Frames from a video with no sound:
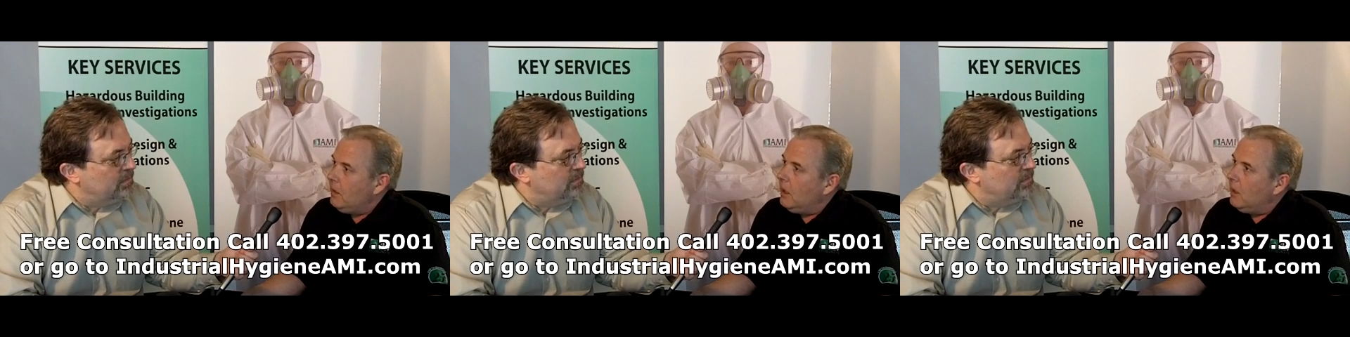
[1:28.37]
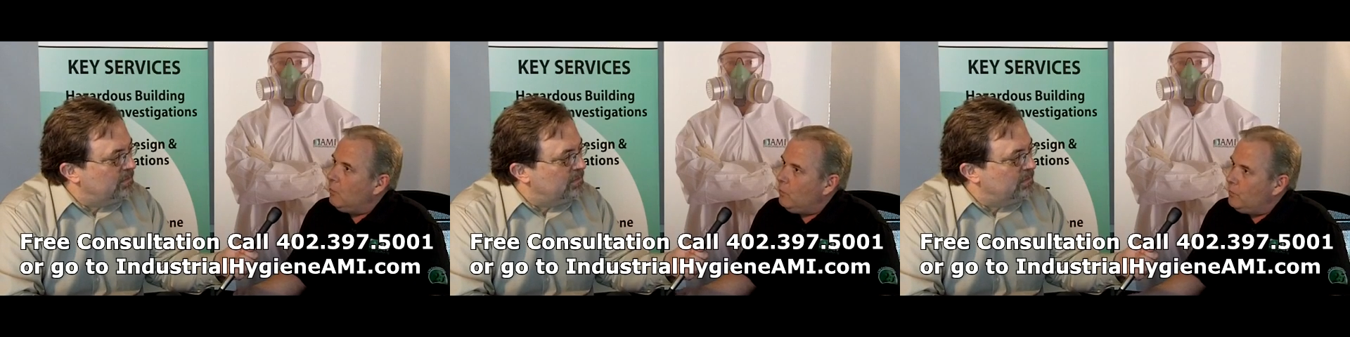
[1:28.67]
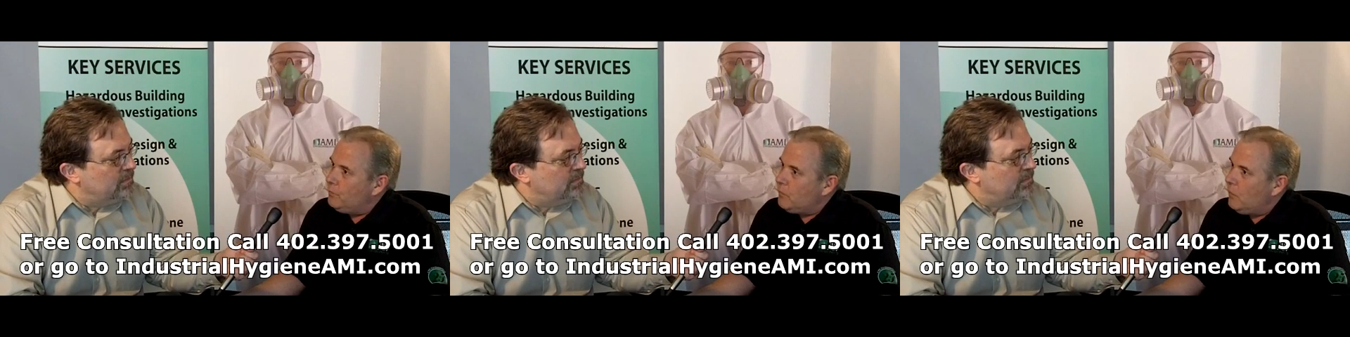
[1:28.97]
Speaker 1: uh,
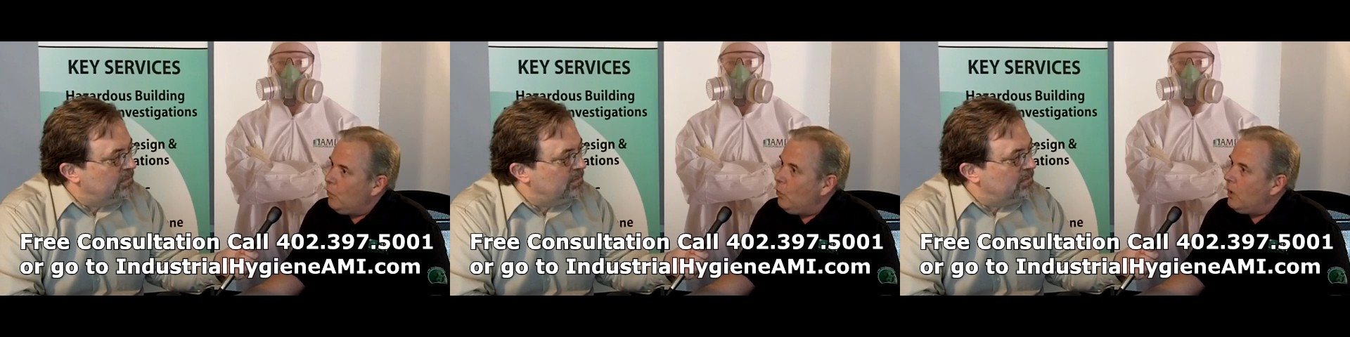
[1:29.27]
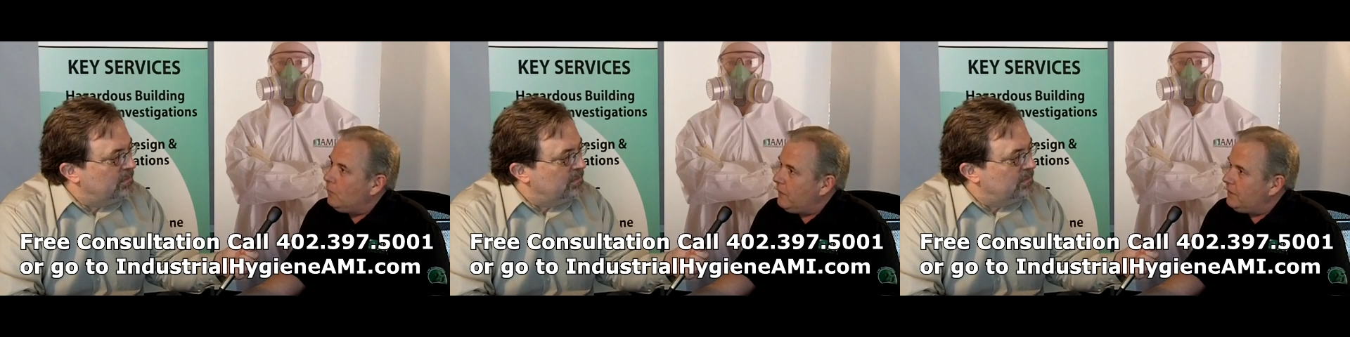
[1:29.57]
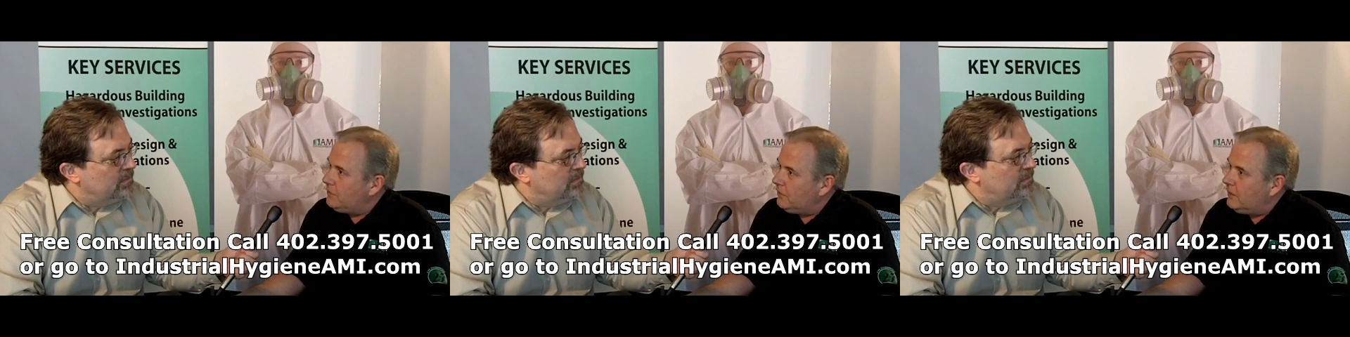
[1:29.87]
what
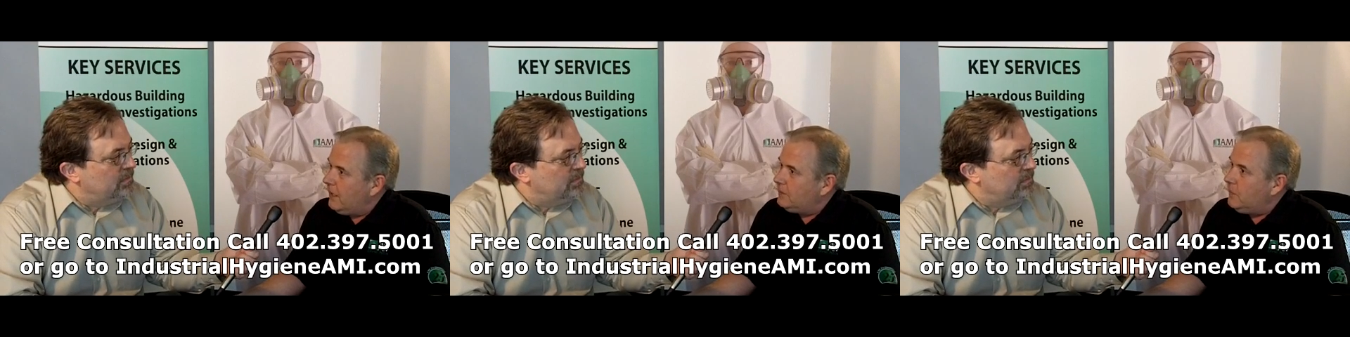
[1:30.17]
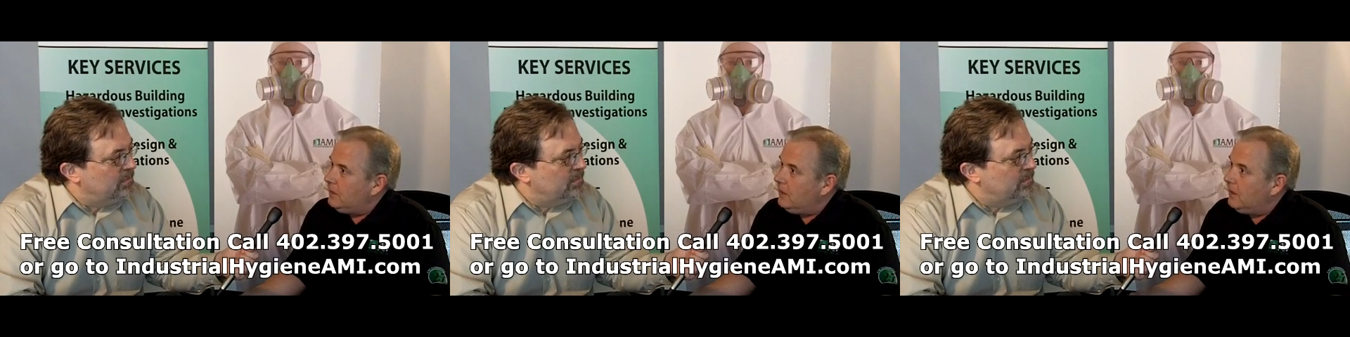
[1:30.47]
research has been